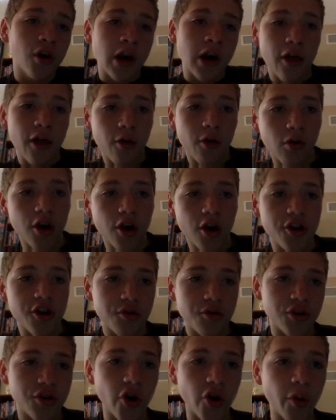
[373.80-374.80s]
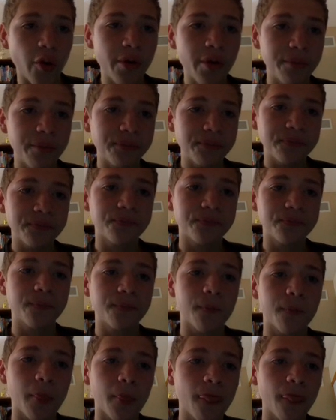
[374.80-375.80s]
now that we're on YouTube,
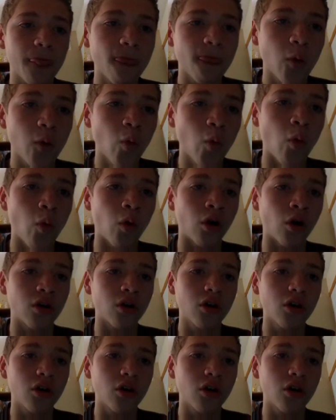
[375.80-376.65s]
or